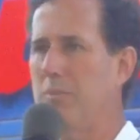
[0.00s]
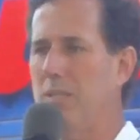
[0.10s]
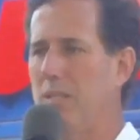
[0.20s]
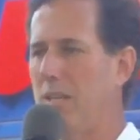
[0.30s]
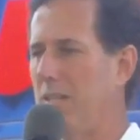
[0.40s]

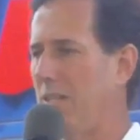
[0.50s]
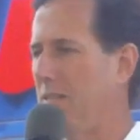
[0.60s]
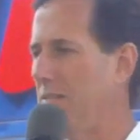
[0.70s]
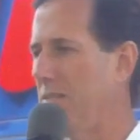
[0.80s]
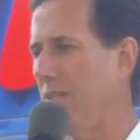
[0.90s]

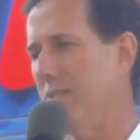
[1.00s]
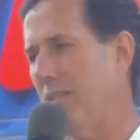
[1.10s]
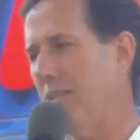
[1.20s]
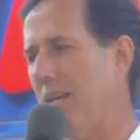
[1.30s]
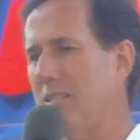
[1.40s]
They
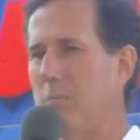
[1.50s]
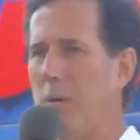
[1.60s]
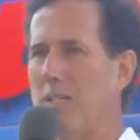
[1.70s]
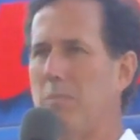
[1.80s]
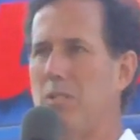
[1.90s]
tend not to
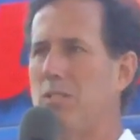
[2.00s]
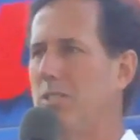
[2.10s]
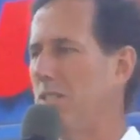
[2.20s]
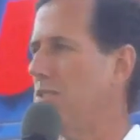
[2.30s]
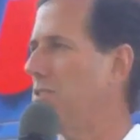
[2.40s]
pay as much
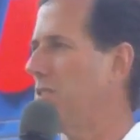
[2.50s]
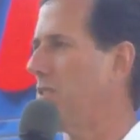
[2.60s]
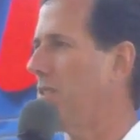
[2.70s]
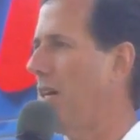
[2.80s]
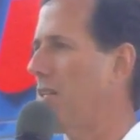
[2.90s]
attention to
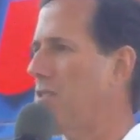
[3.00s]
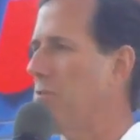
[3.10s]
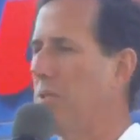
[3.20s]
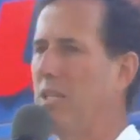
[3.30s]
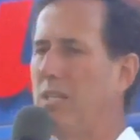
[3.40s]
you in the
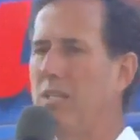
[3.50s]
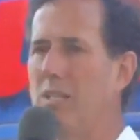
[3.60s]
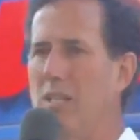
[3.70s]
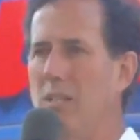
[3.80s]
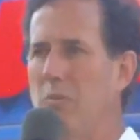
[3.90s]
national media
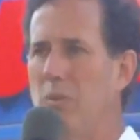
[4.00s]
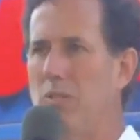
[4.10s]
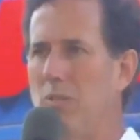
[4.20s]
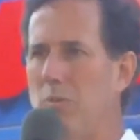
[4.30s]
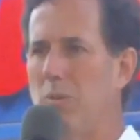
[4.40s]

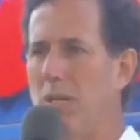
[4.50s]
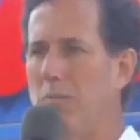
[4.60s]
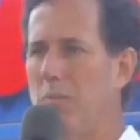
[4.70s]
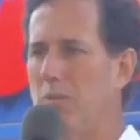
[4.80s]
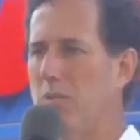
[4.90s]
when you
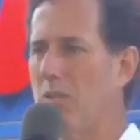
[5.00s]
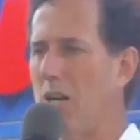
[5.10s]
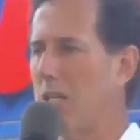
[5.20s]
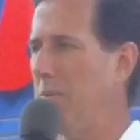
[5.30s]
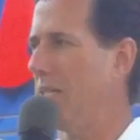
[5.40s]

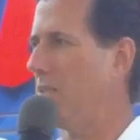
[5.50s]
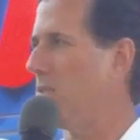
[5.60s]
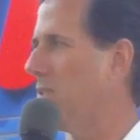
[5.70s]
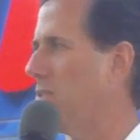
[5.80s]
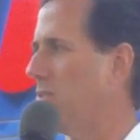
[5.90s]
talk about
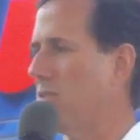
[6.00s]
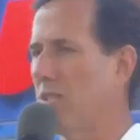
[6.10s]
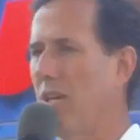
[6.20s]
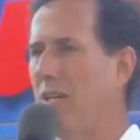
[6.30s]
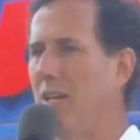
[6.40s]
those
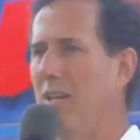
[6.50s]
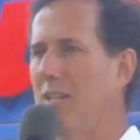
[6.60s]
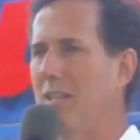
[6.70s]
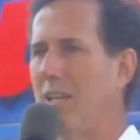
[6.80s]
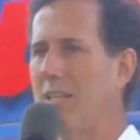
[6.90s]
issues.
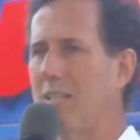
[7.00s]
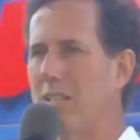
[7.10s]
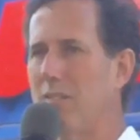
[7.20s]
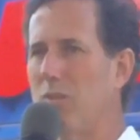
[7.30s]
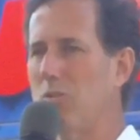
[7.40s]
They like to
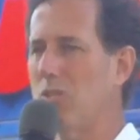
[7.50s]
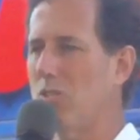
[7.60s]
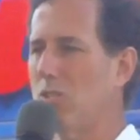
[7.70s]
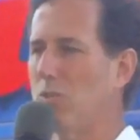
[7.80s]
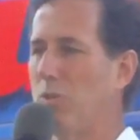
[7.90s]
leave those
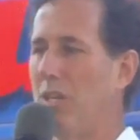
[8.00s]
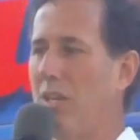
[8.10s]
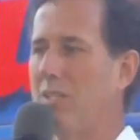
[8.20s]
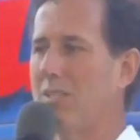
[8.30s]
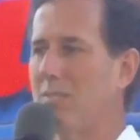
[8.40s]
issues for the
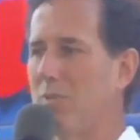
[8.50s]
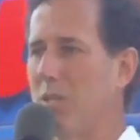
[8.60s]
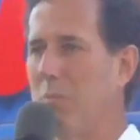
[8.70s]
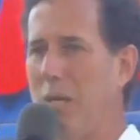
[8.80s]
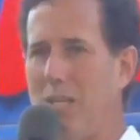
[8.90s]
end of
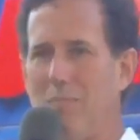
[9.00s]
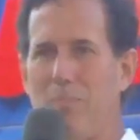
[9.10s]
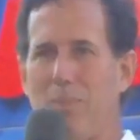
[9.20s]
the debate.